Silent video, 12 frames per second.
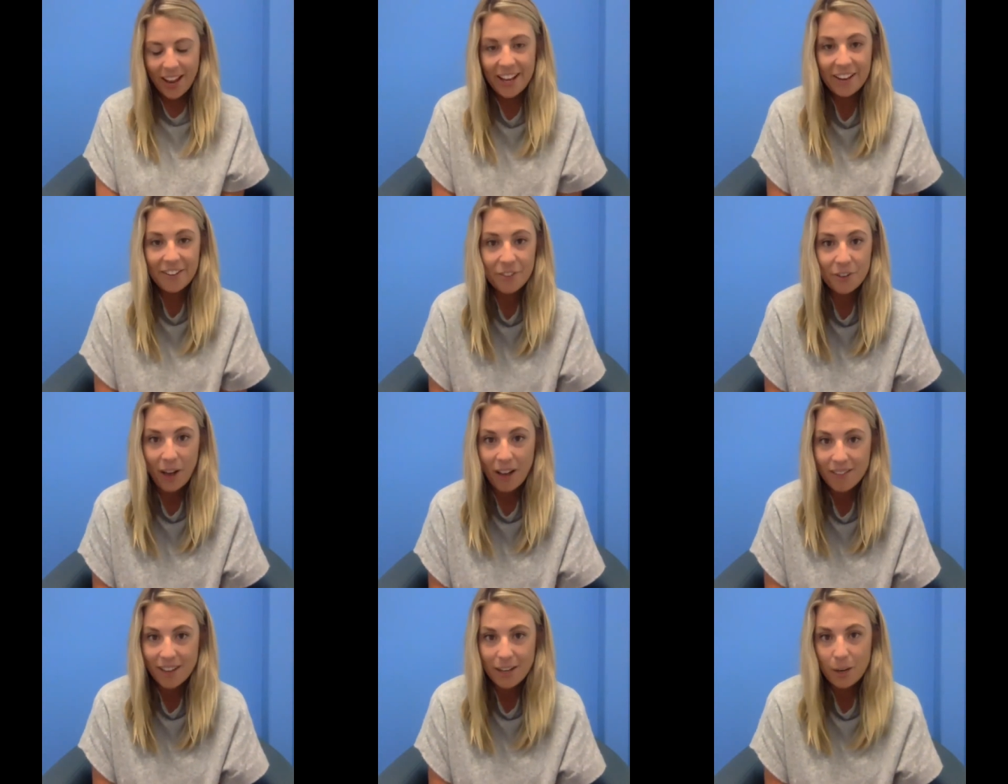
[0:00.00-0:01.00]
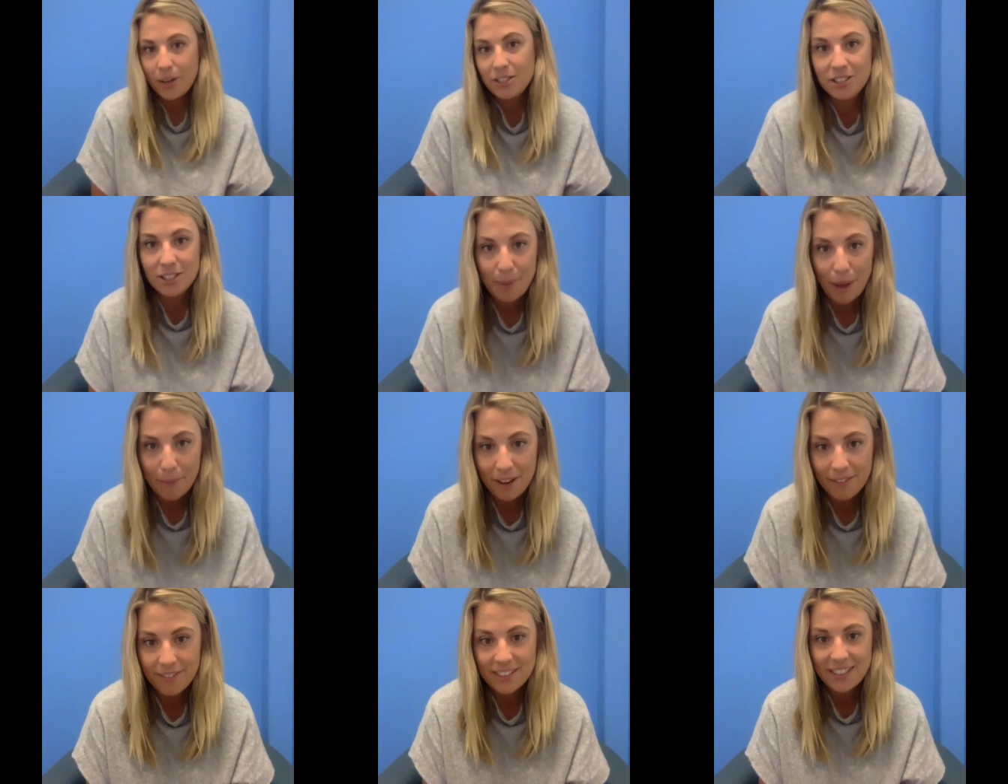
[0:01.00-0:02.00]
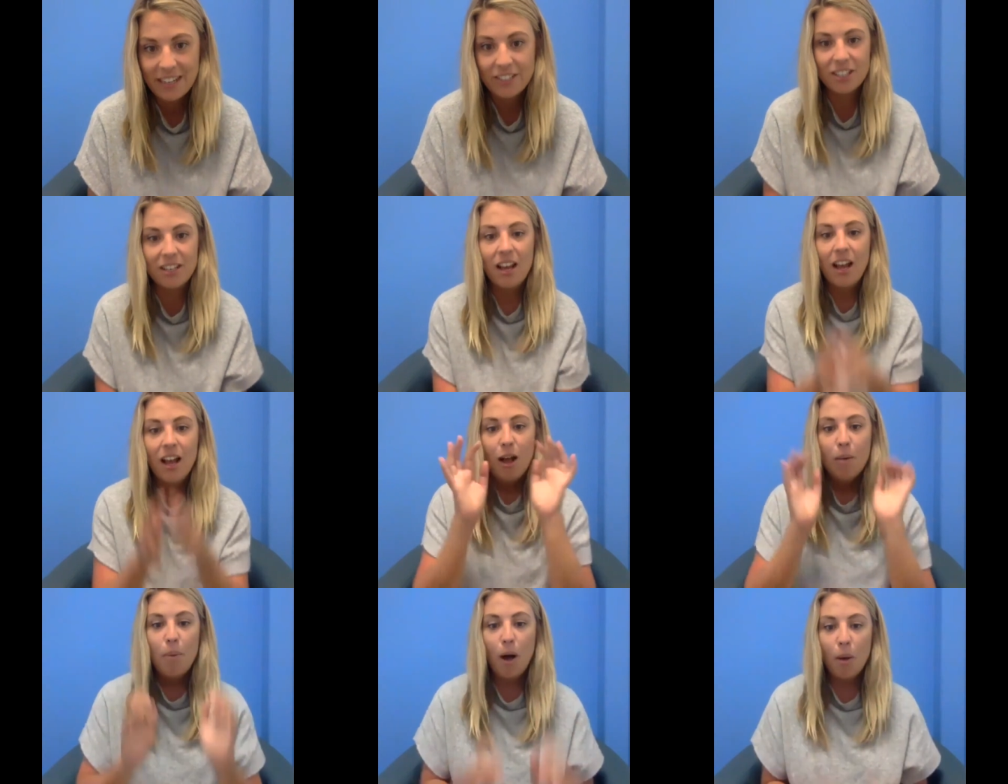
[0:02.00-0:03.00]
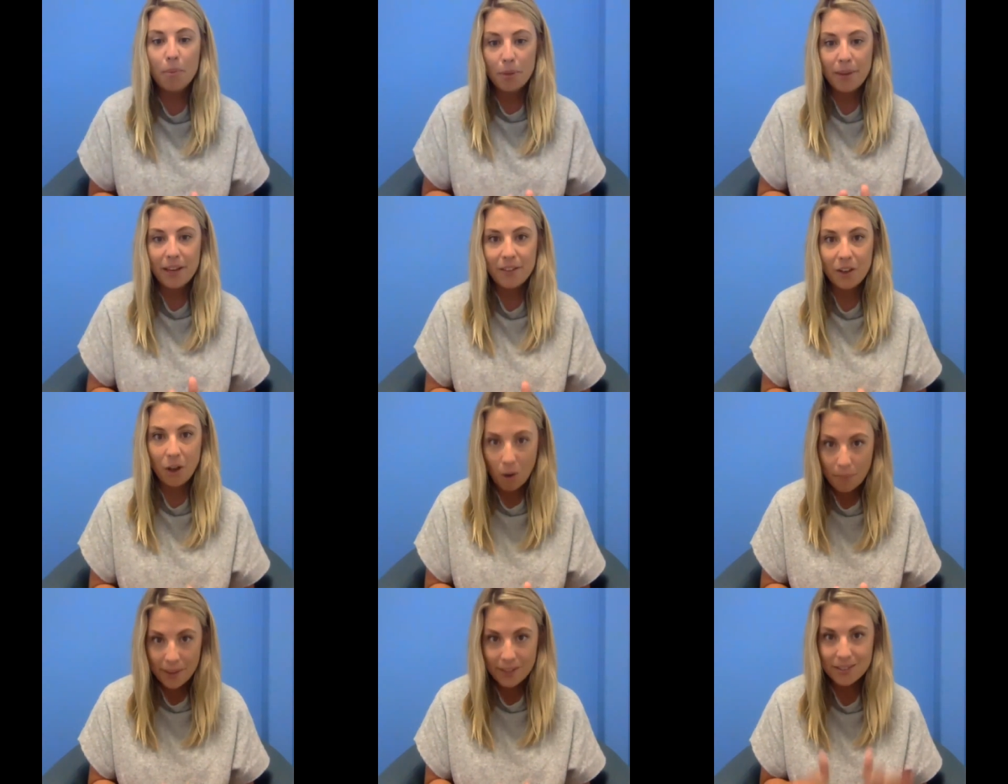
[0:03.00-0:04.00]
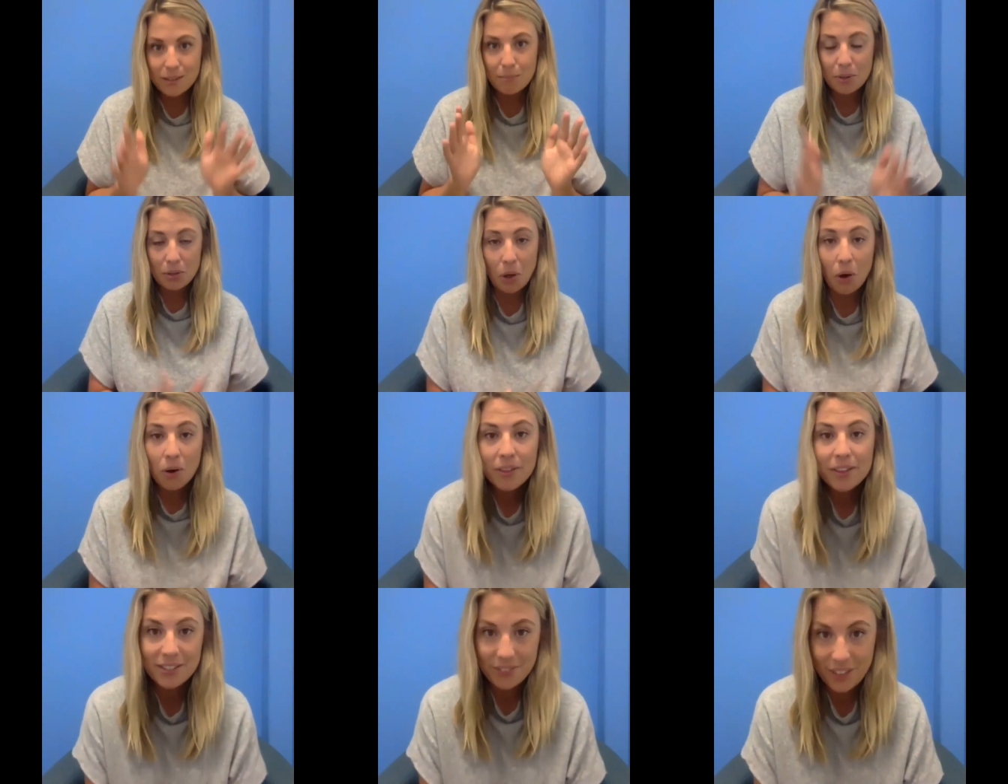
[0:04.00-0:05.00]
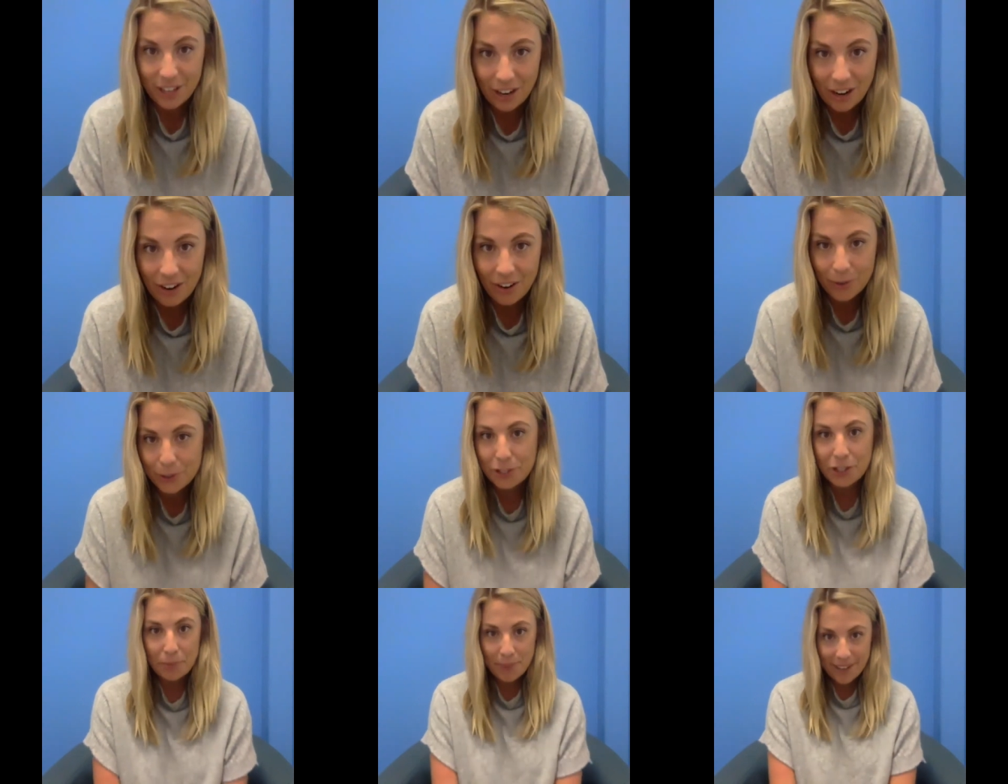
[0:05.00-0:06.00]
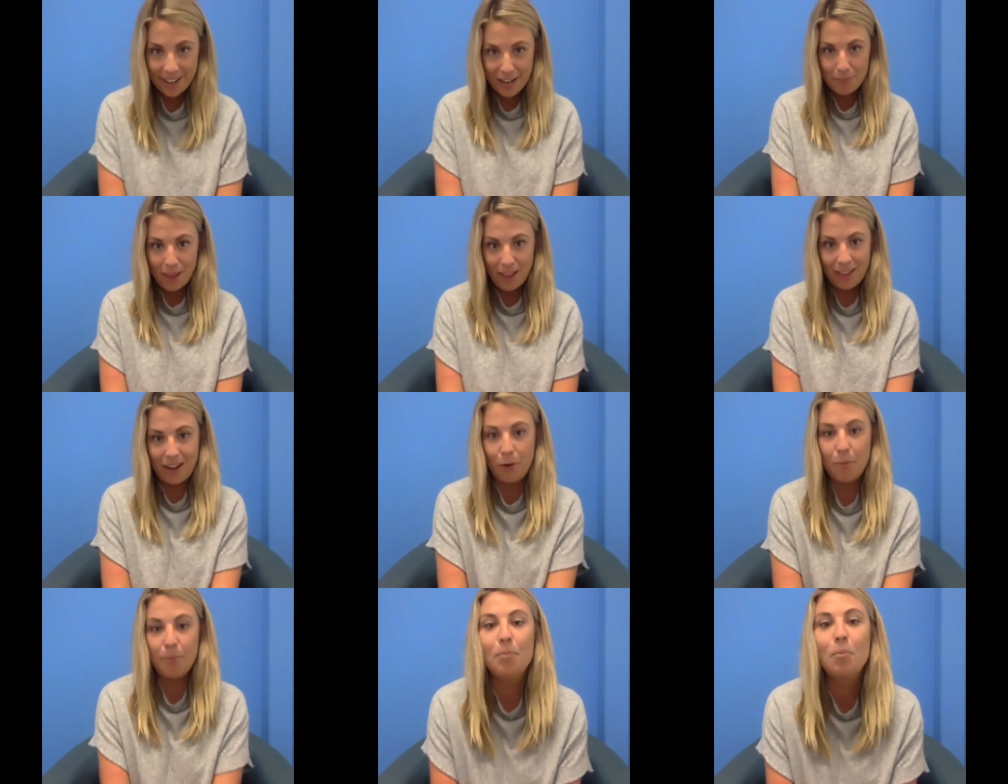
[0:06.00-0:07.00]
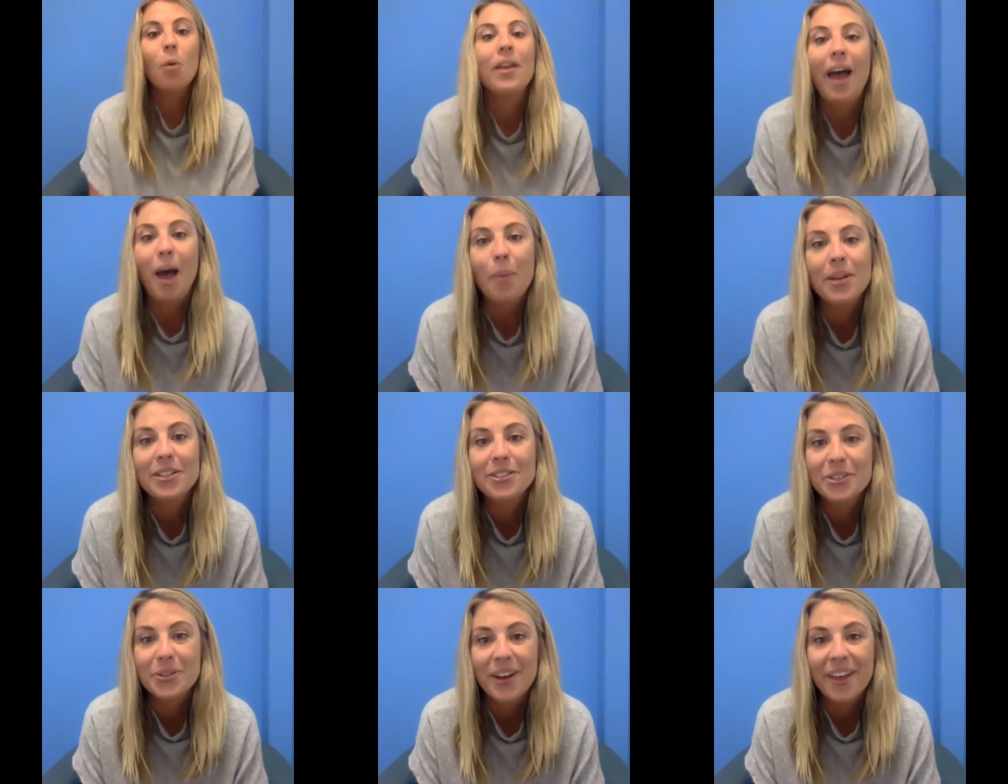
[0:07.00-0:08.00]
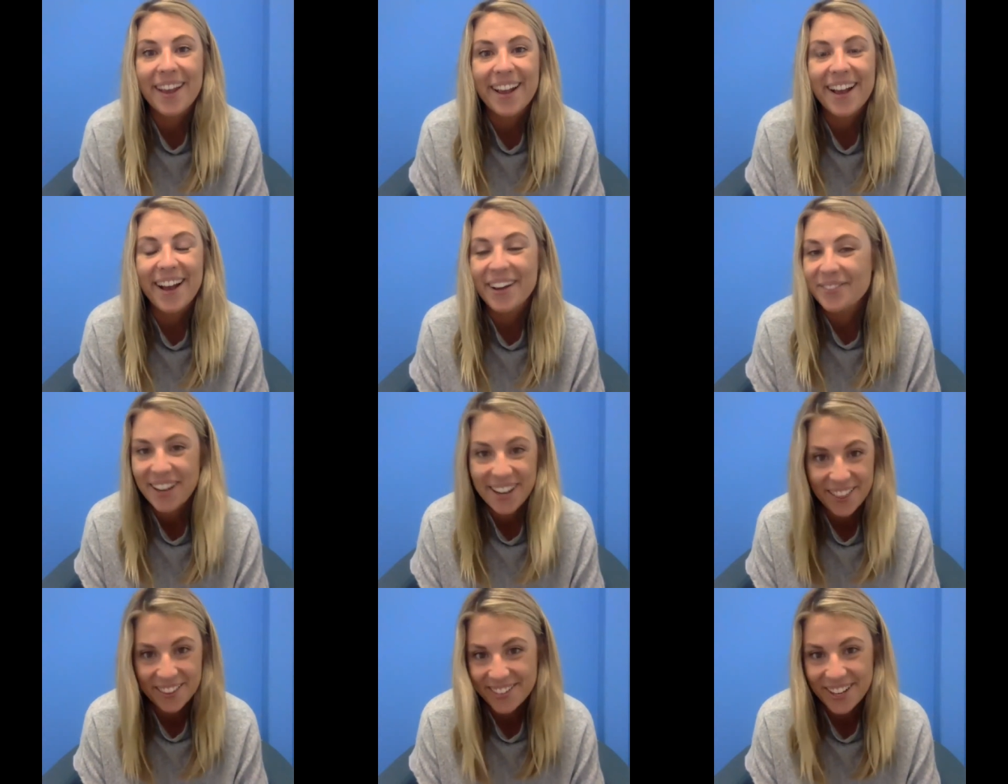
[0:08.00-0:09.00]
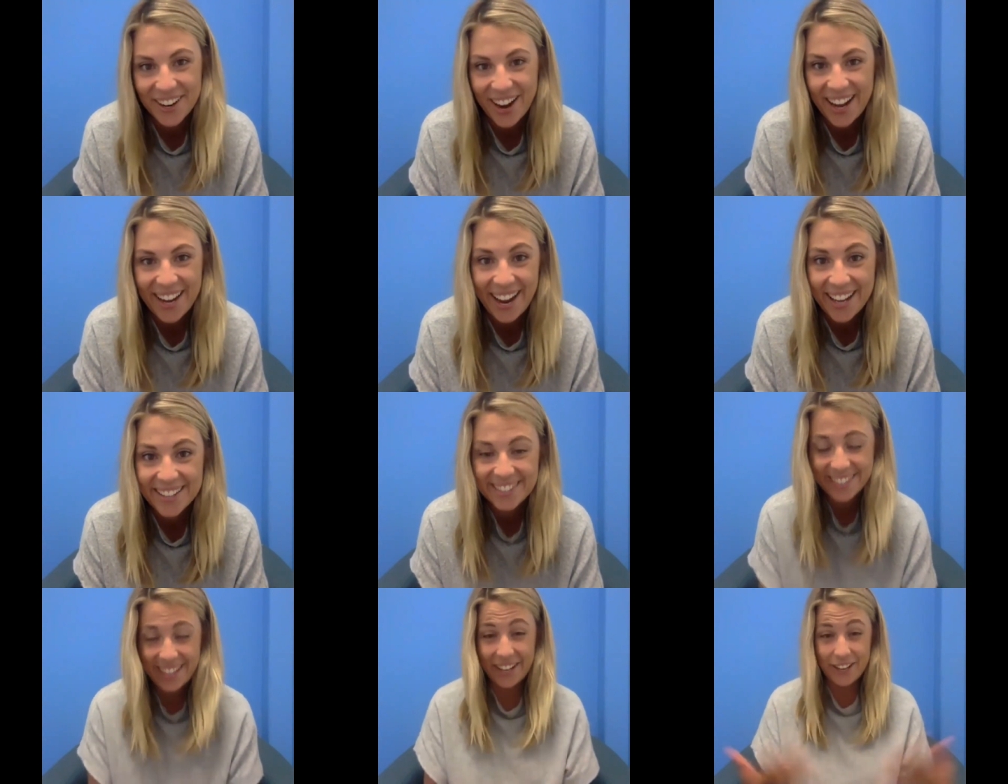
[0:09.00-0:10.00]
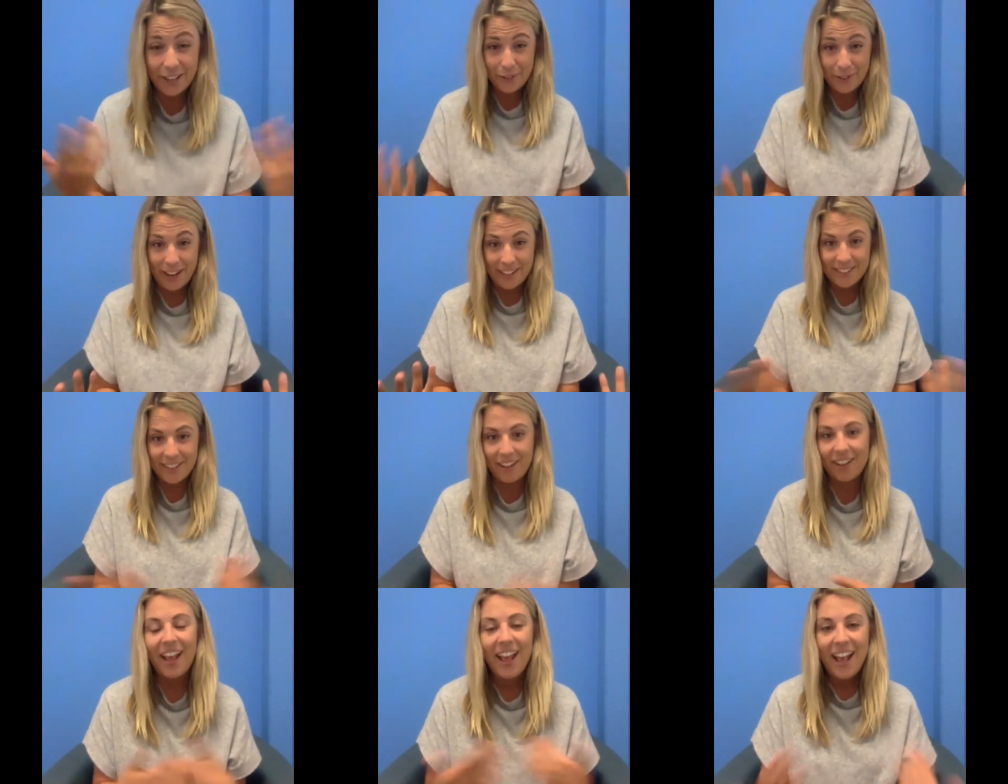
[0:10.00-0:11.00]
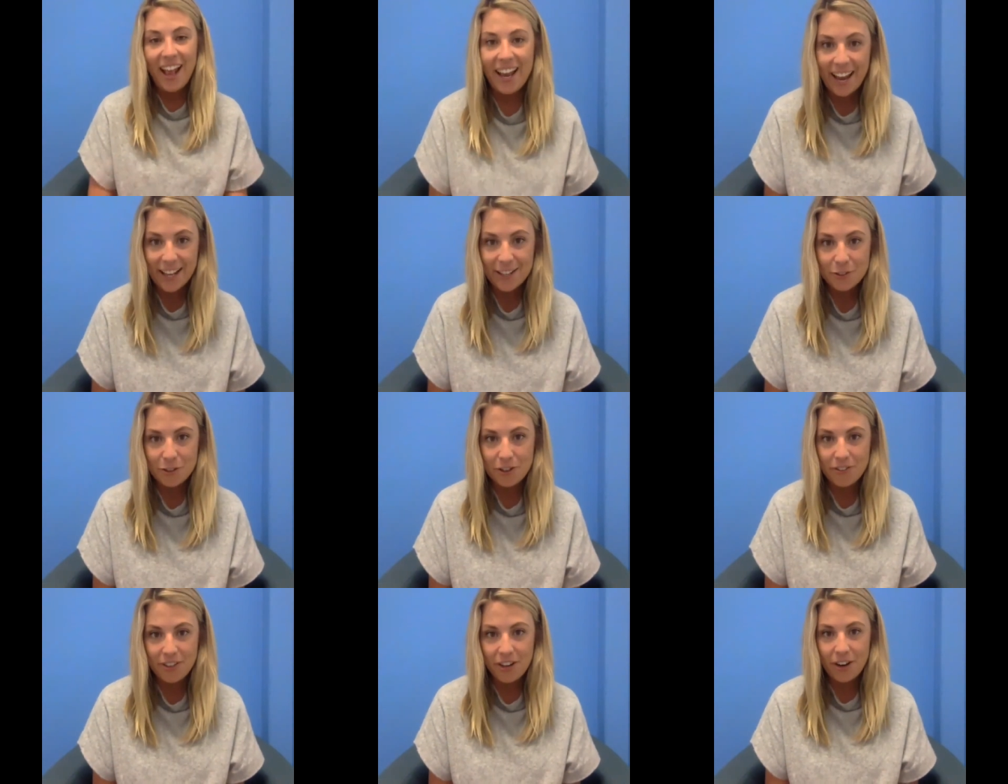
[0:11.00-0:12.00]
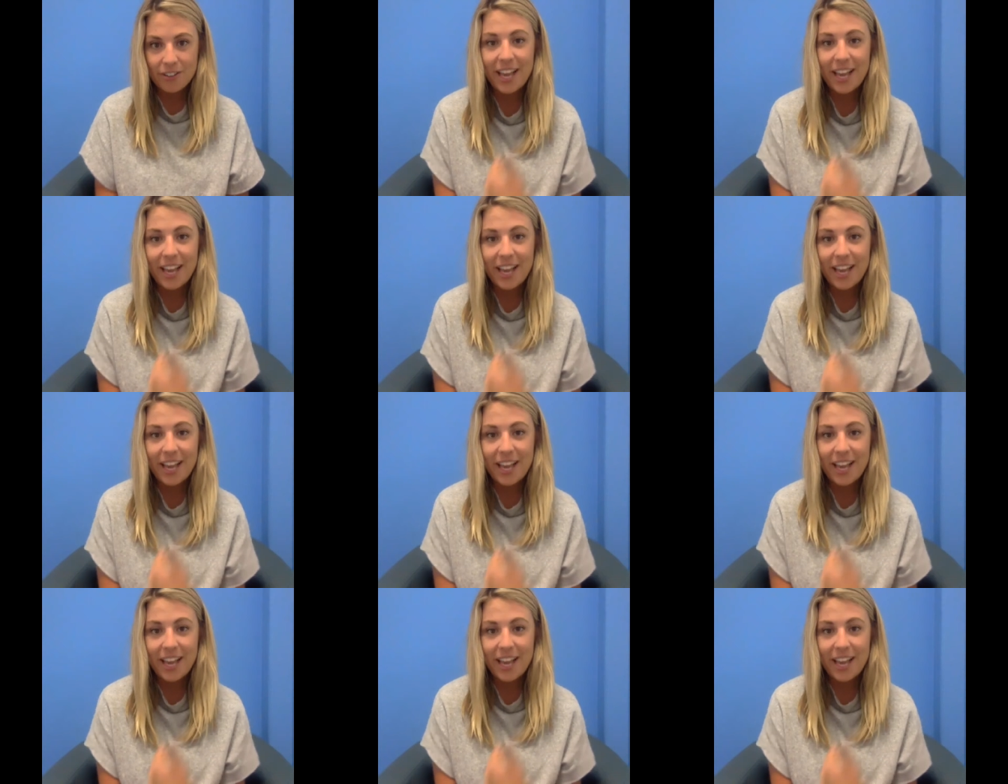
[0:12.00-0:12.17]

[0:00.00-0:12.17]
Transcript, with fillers: if you have any questions about manifestation, pop them in the comments below this video or shoot me an email and I would be more than happy to do another um, another video and answer like a Q&A style and answer all your videos.